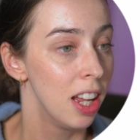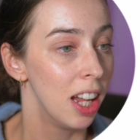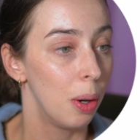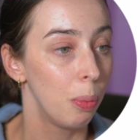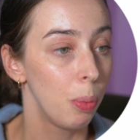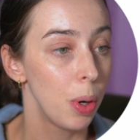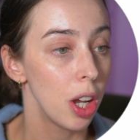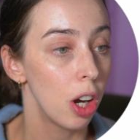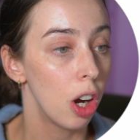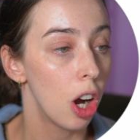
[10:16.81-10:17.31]

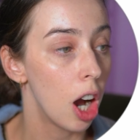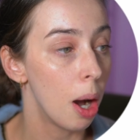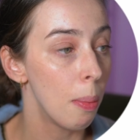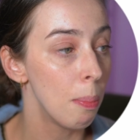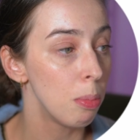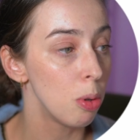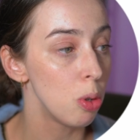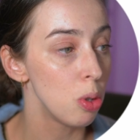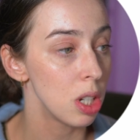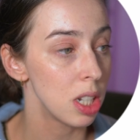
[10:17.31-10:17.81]
And we are
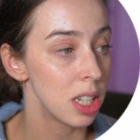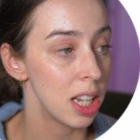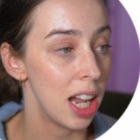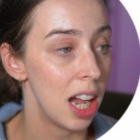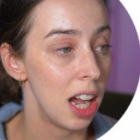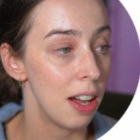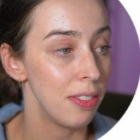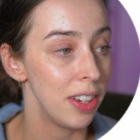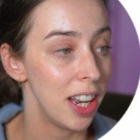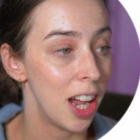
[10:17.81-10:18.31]
humbled to
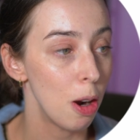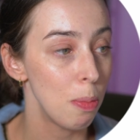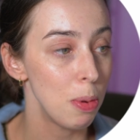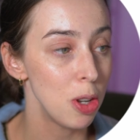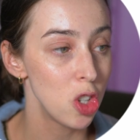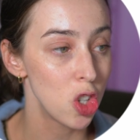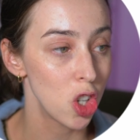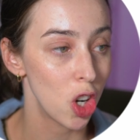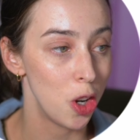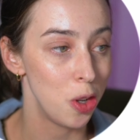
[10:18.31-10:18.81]
have now
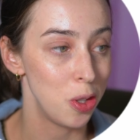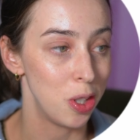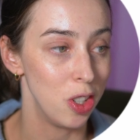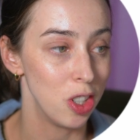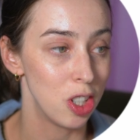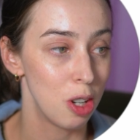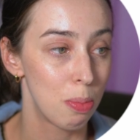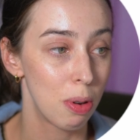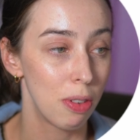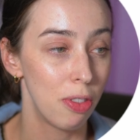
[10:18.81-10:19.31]
been chosen
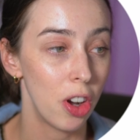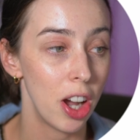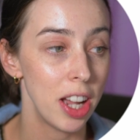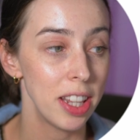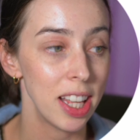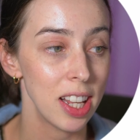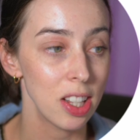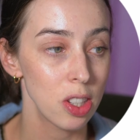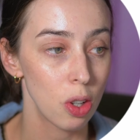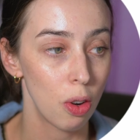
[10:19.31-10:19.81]
to provide
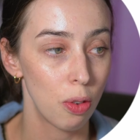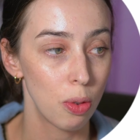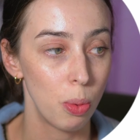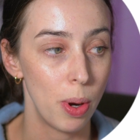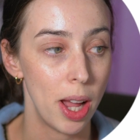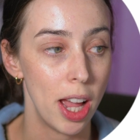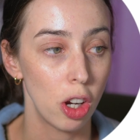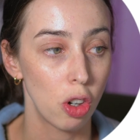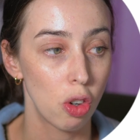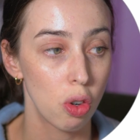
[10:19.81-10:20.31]
that
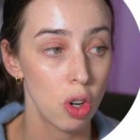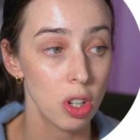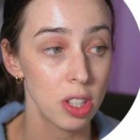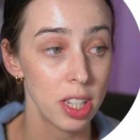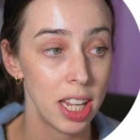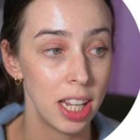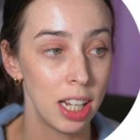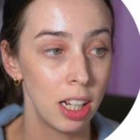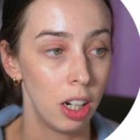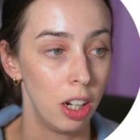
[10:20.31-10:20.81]
software across
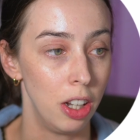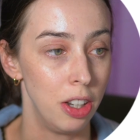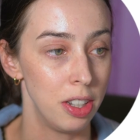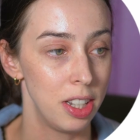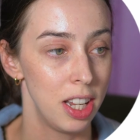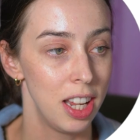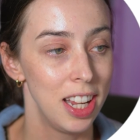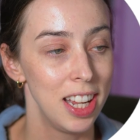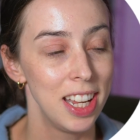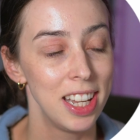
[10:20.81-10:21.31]
England